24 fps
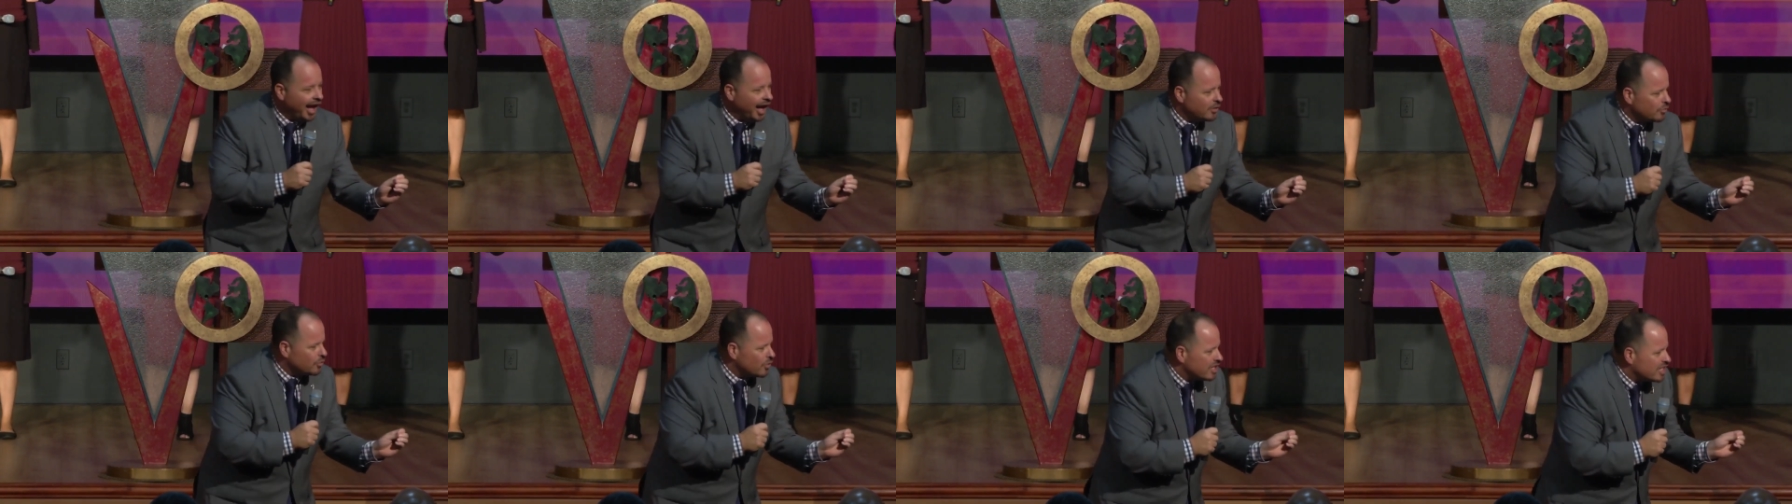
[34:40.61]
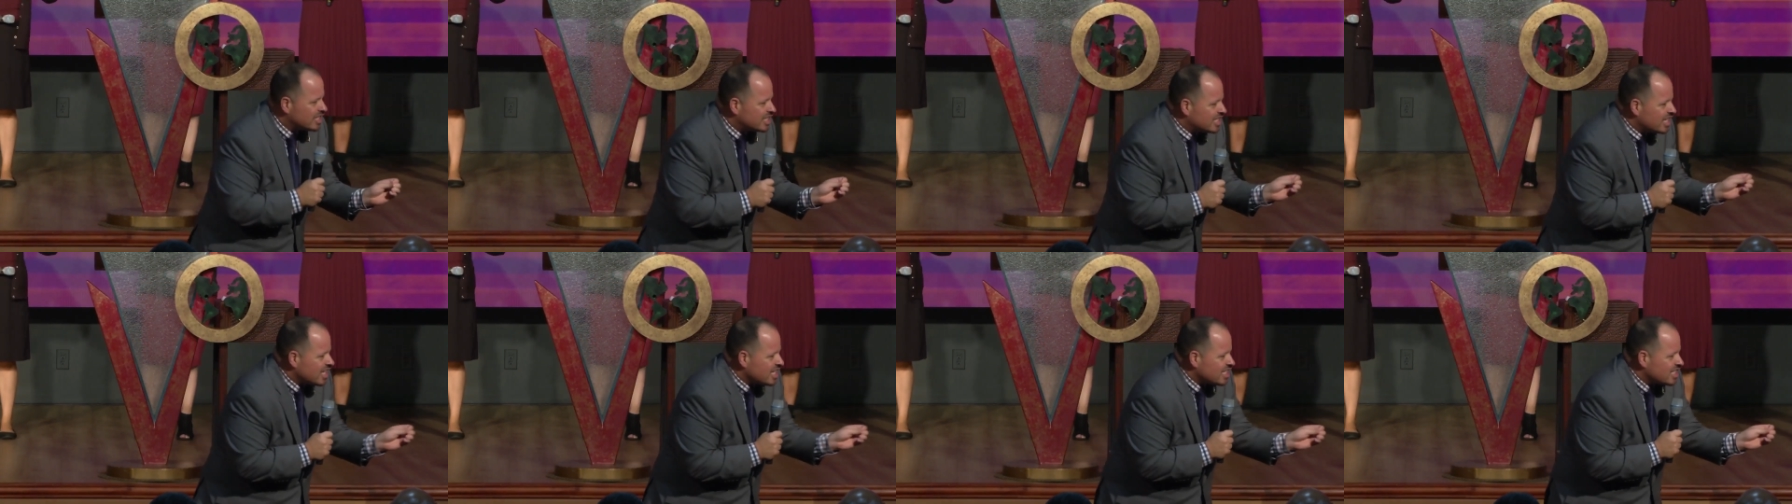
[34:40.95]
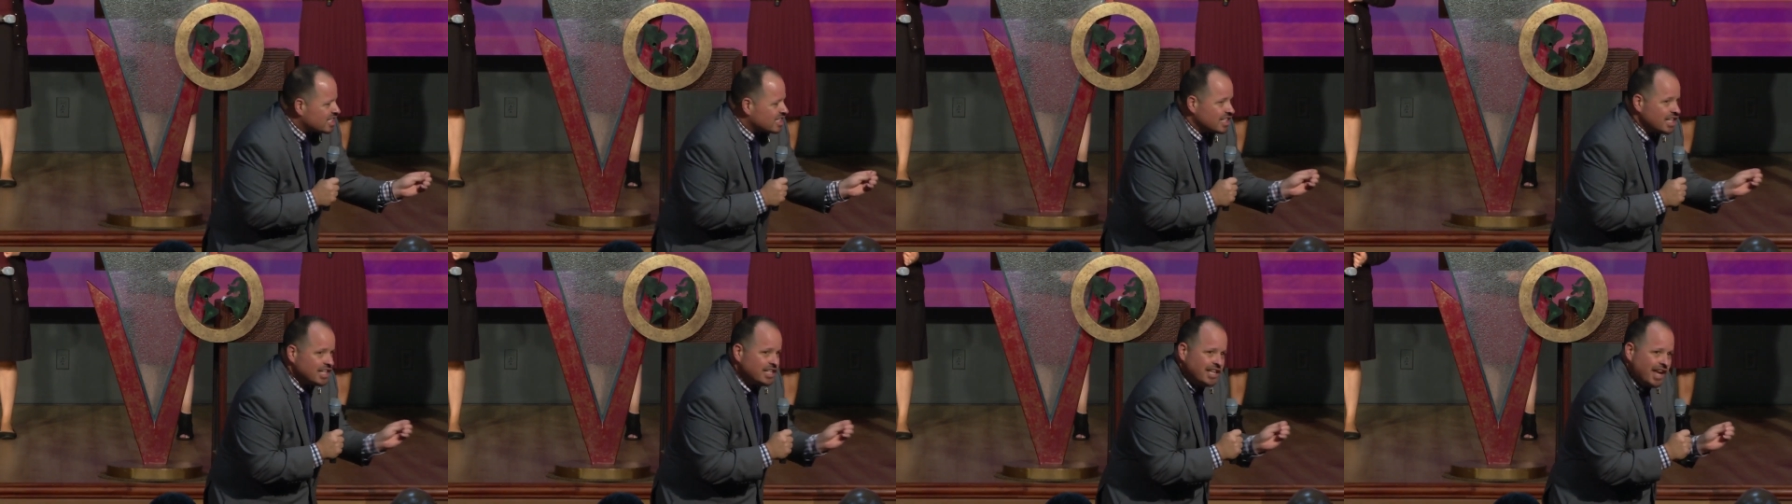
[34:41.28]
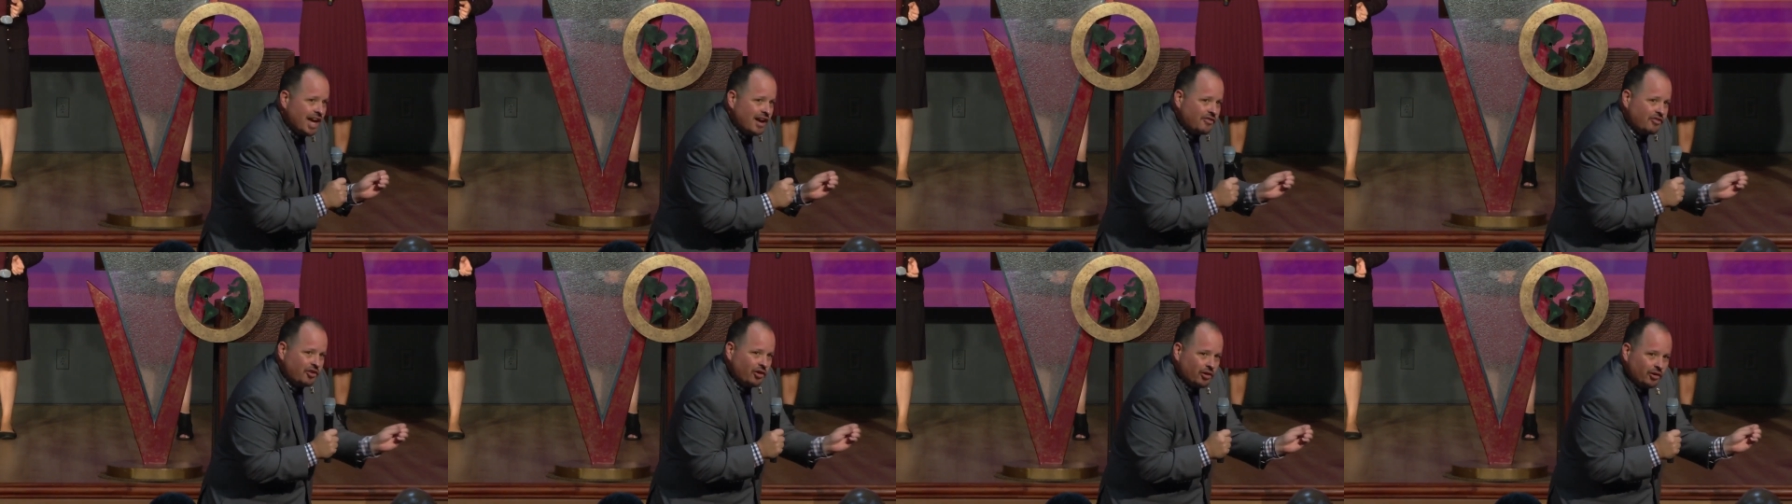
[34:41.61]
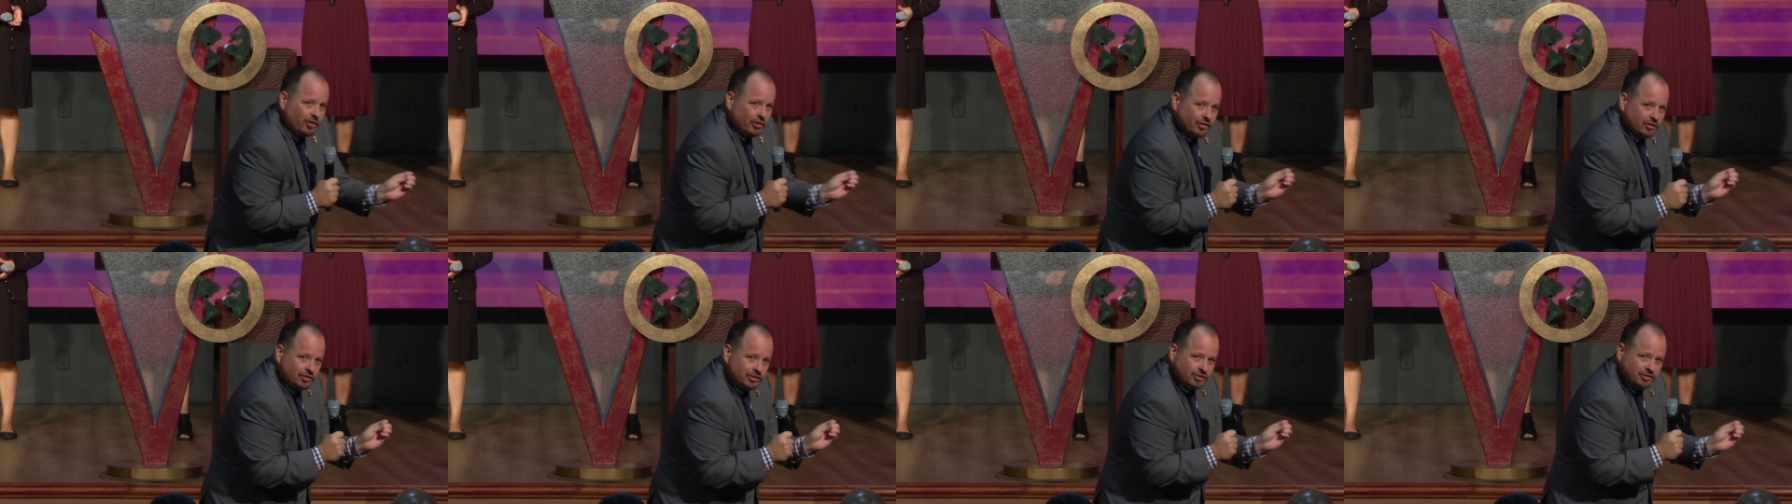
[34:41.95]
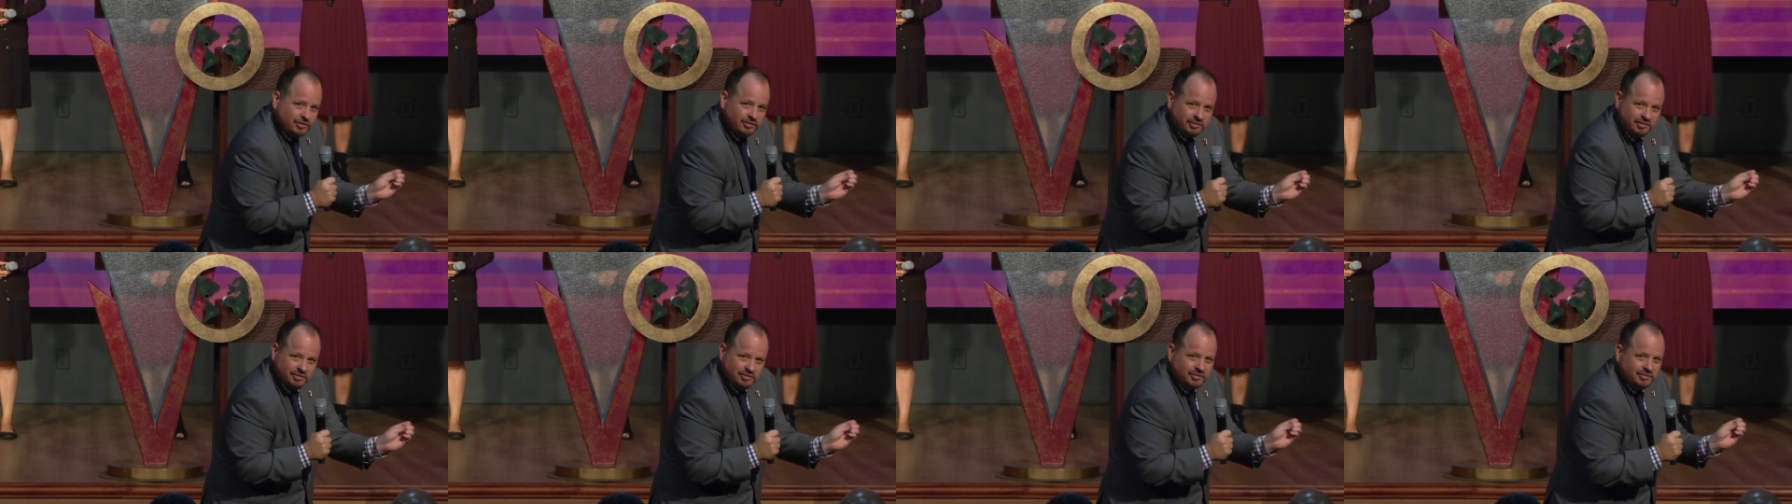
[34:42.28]
and resist the devil.
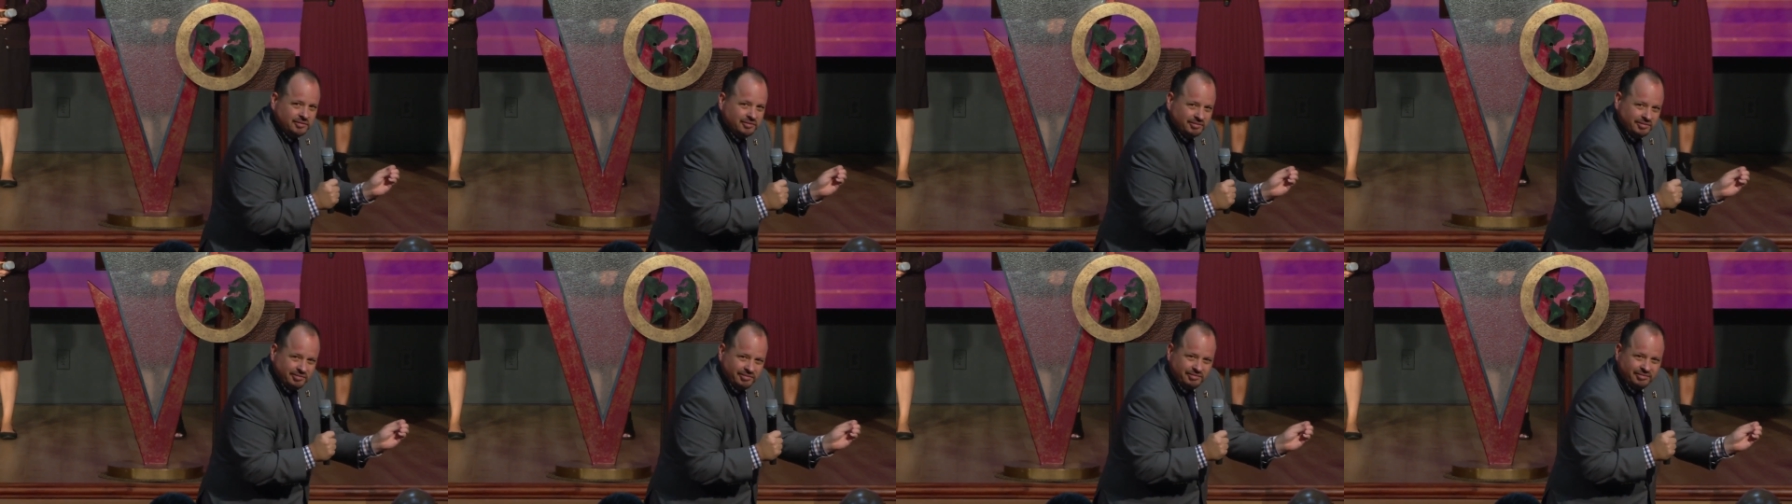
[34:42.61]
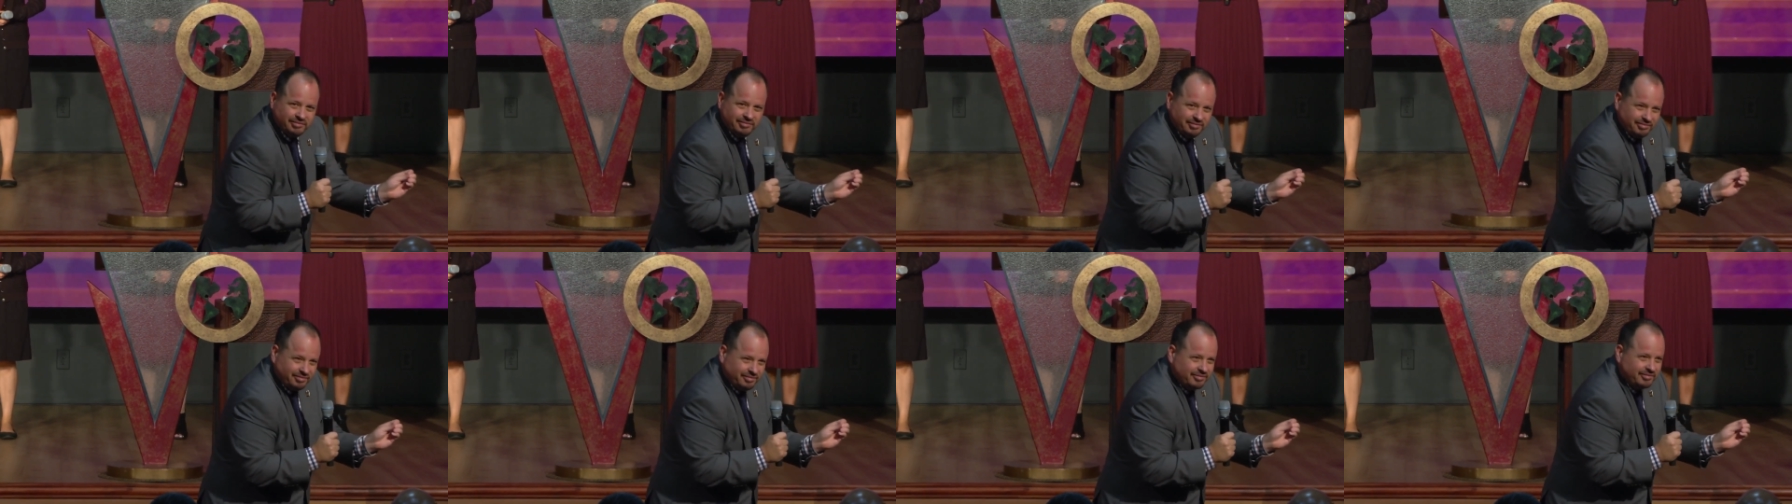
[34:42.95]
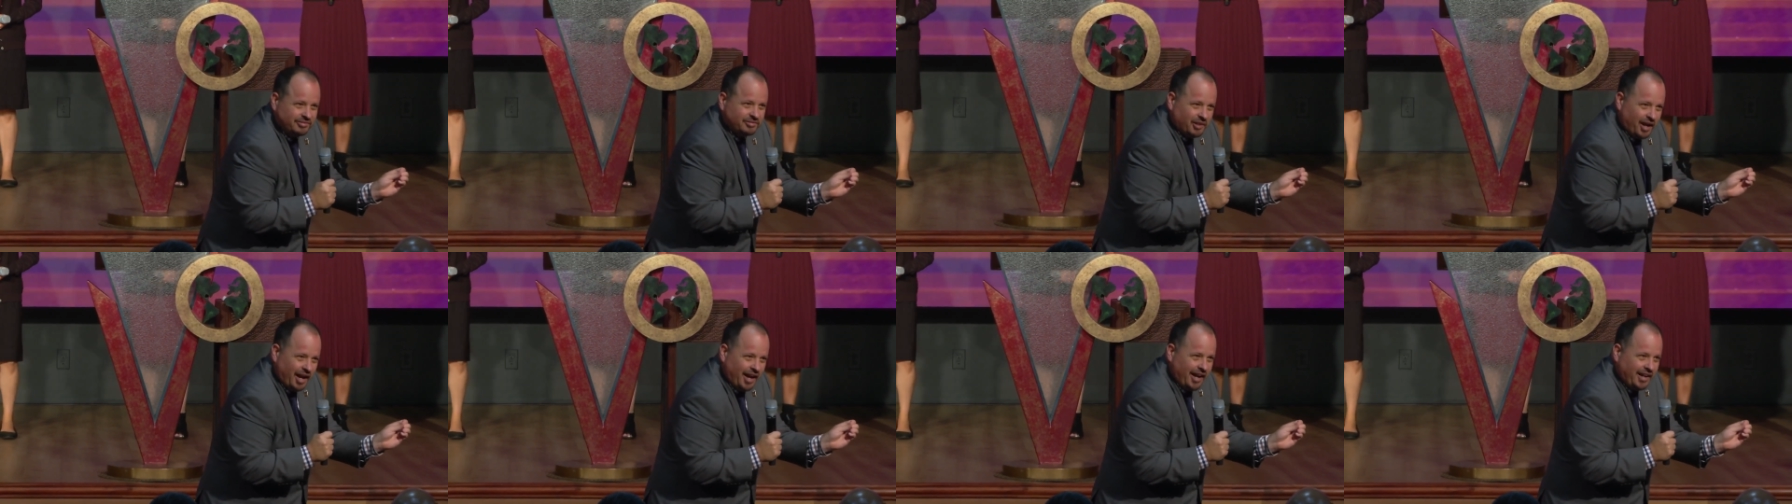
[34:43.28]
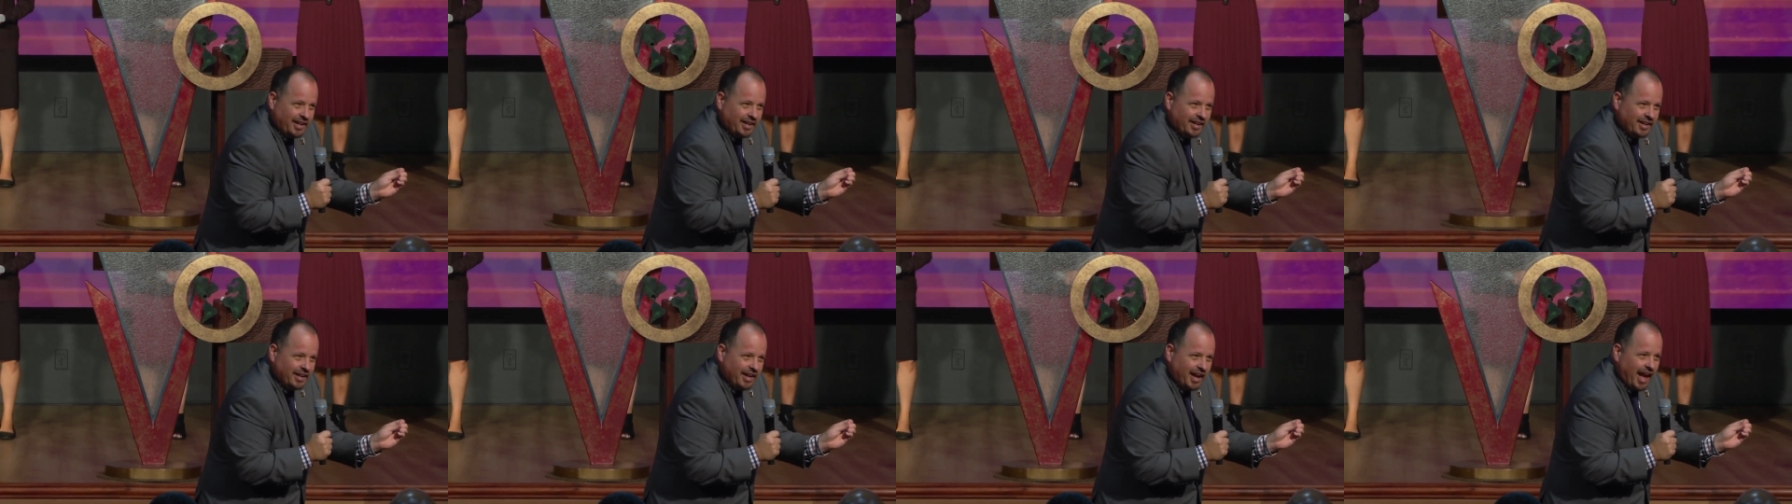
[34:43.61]
Right?